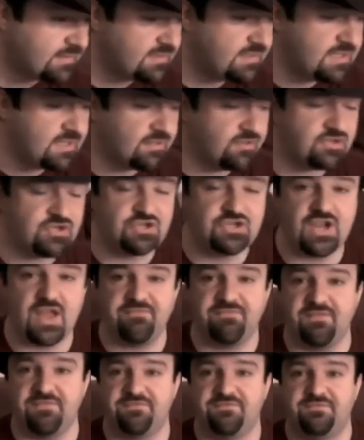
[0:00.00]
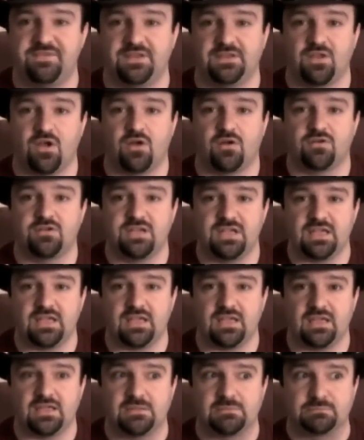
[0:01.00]
Dear Chef Phil
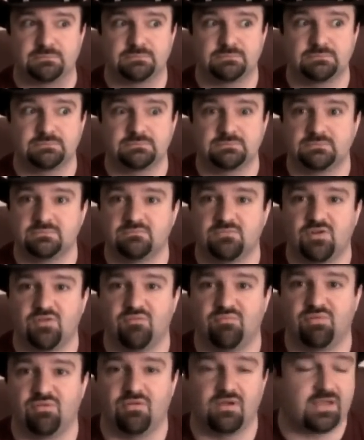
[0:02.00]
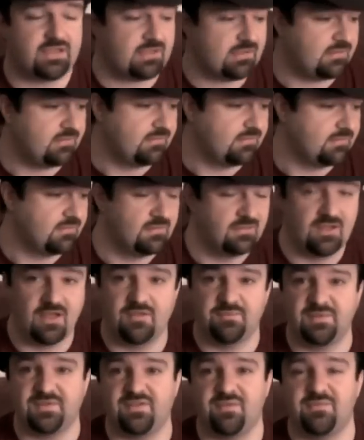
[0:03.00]
R.D., Oh boy.
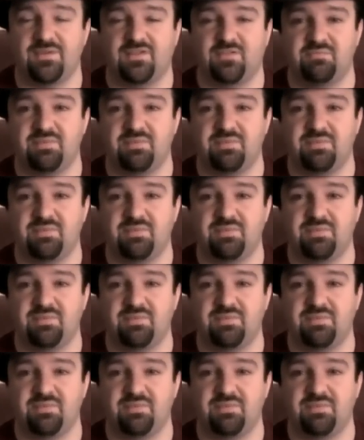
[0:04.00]
I guess I make